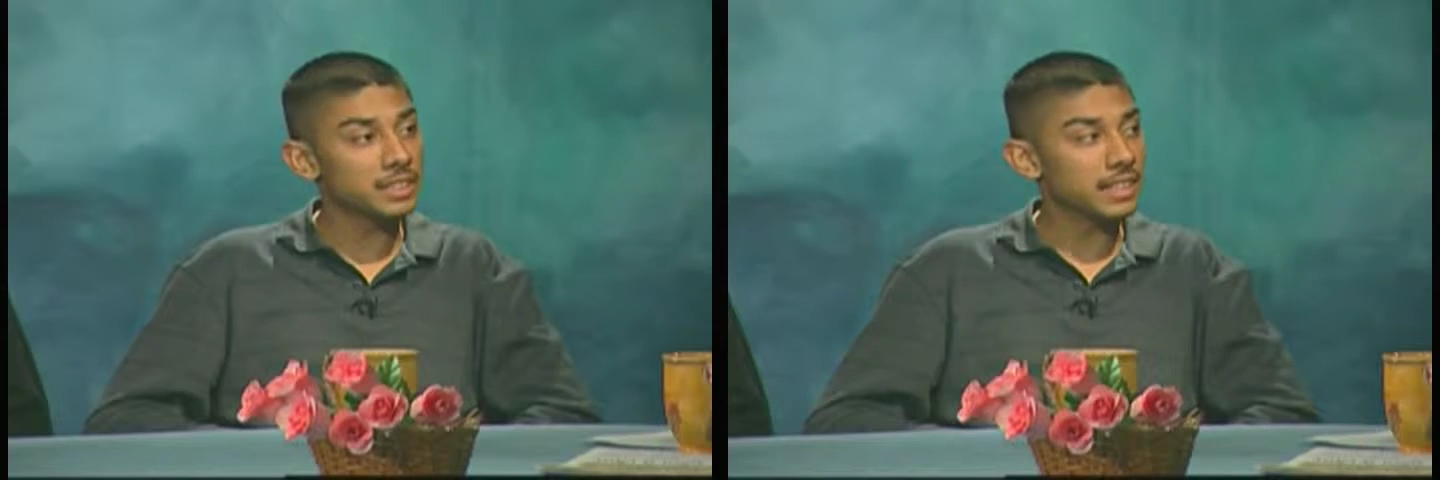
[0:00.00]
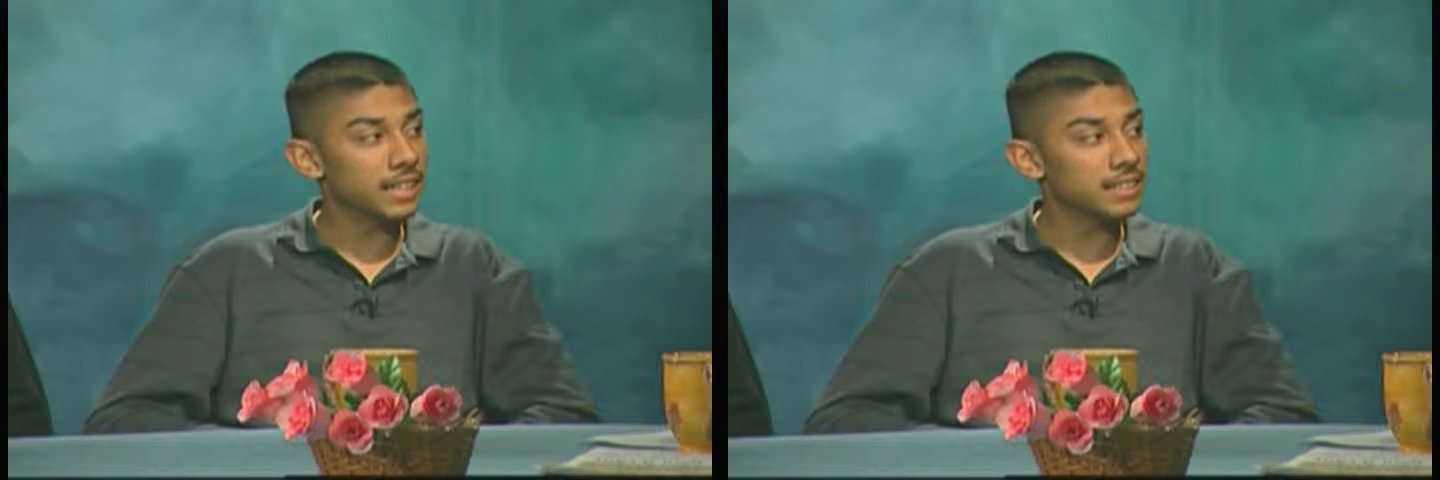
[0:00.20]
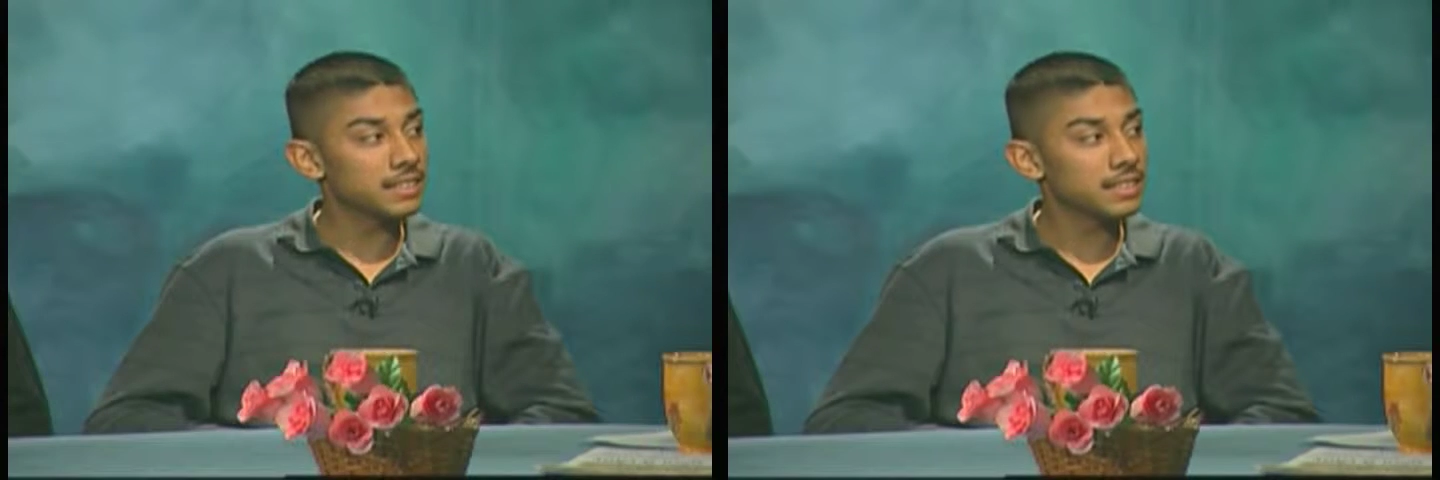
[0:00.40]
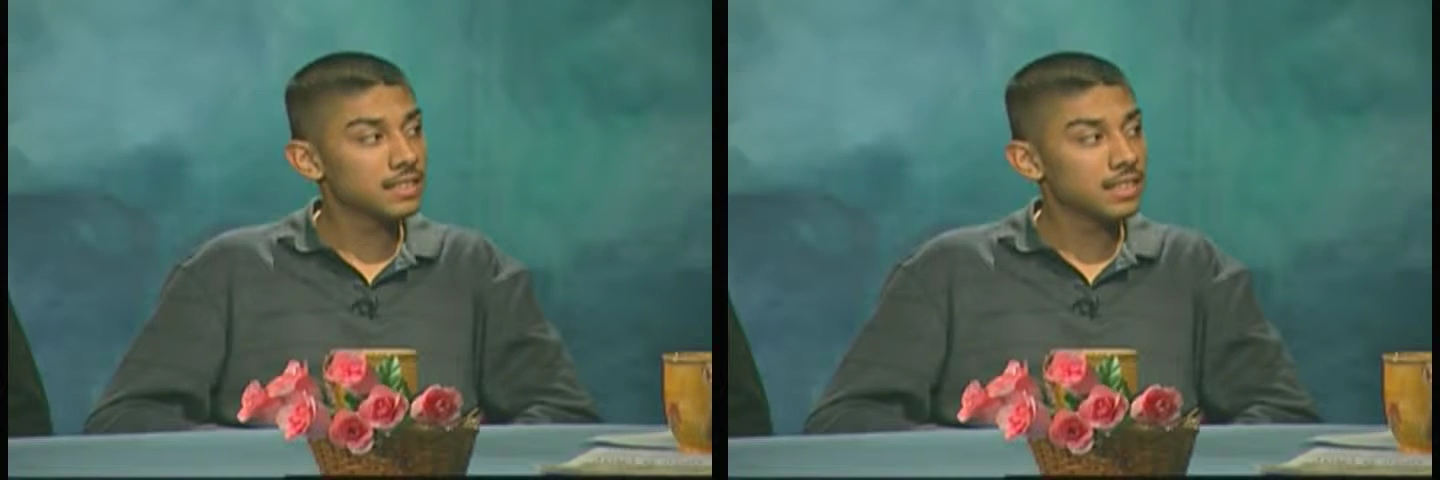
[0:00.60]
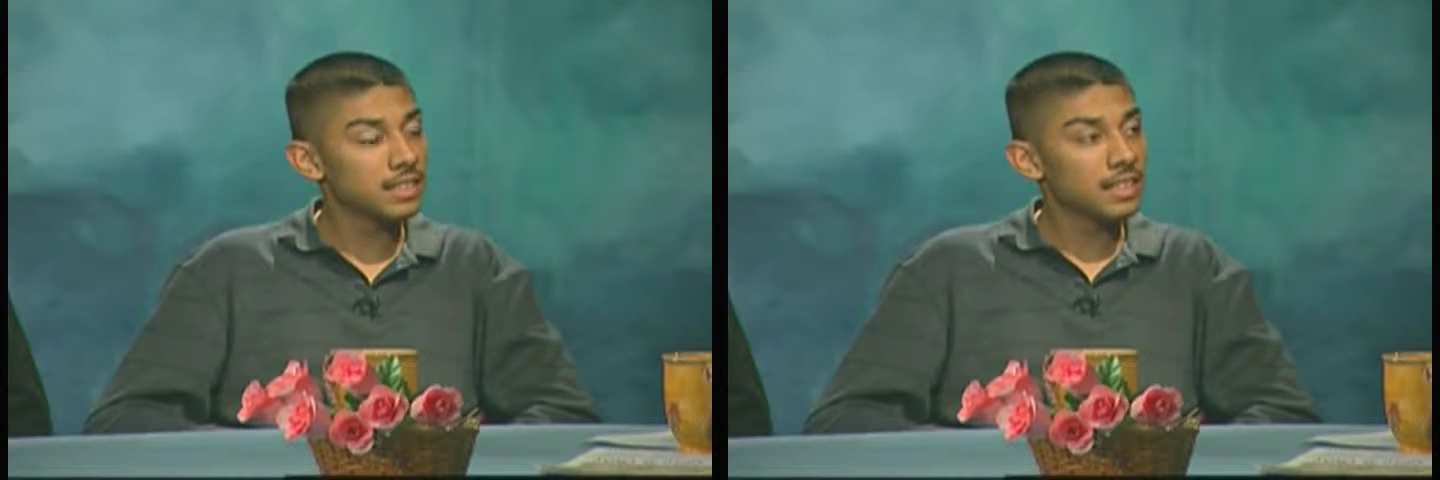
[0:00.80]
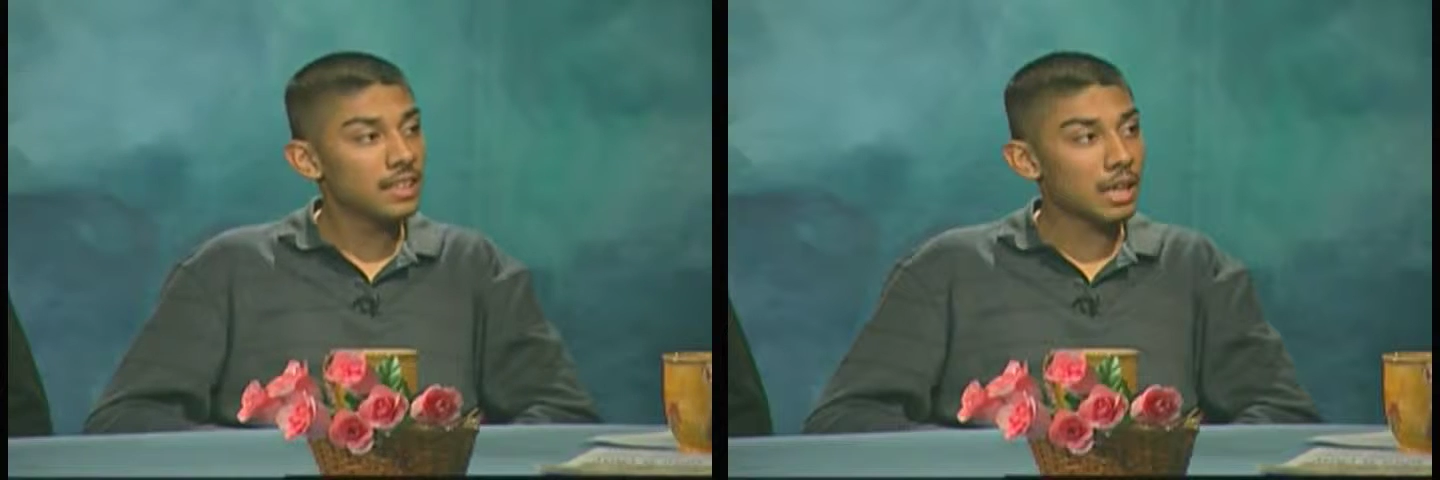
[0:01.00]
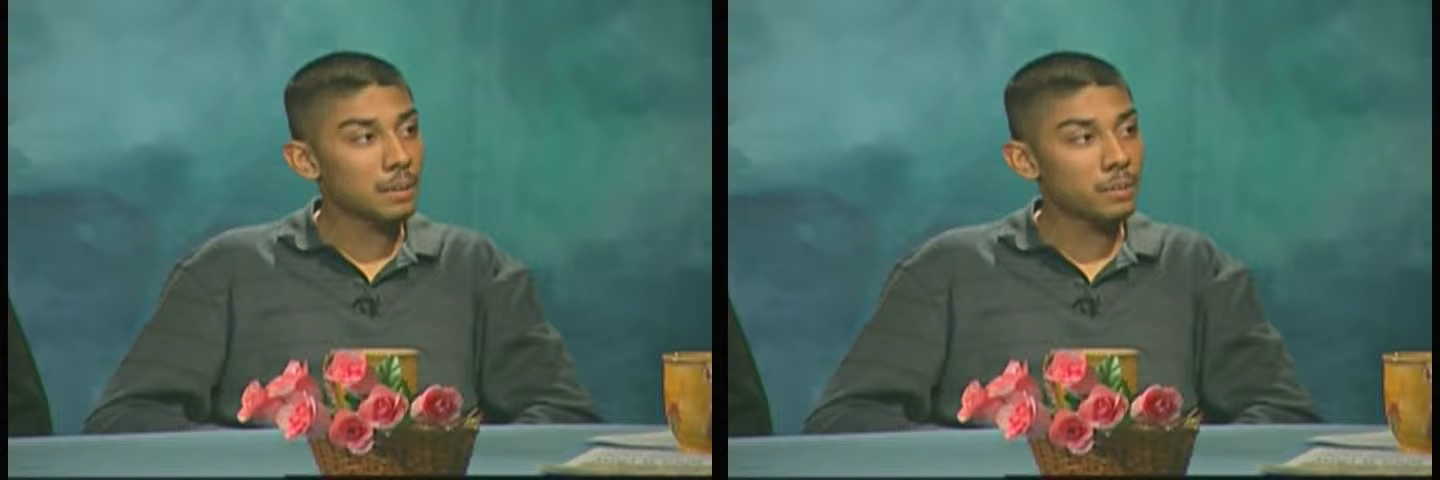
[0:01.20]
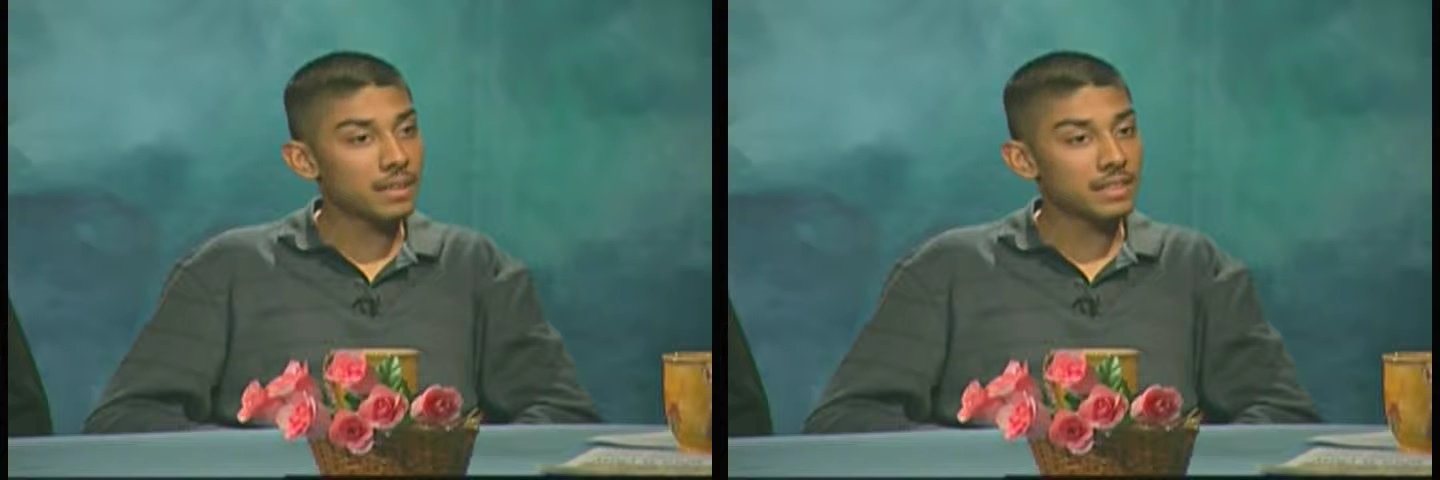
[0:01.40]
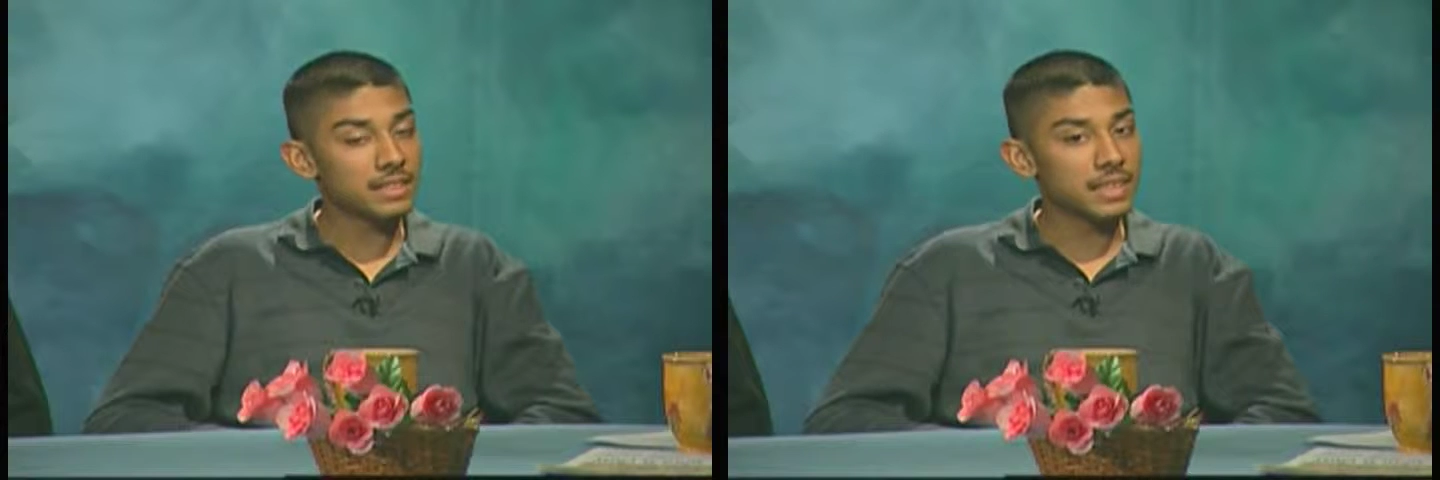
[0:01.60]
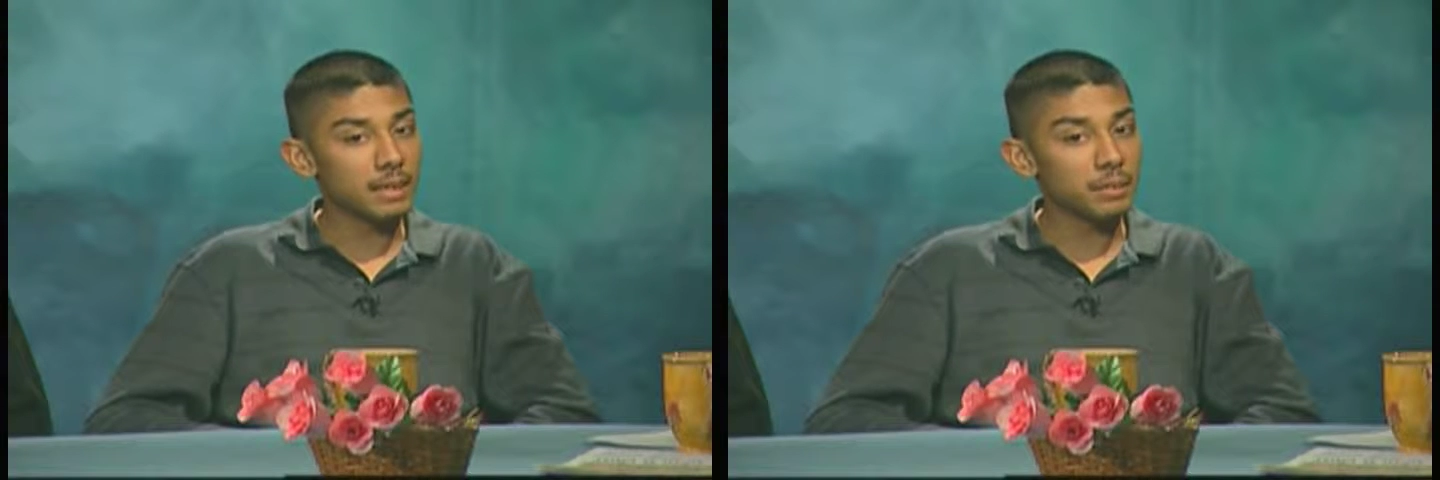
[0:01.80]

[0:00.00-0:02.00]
status. A lot of people at this time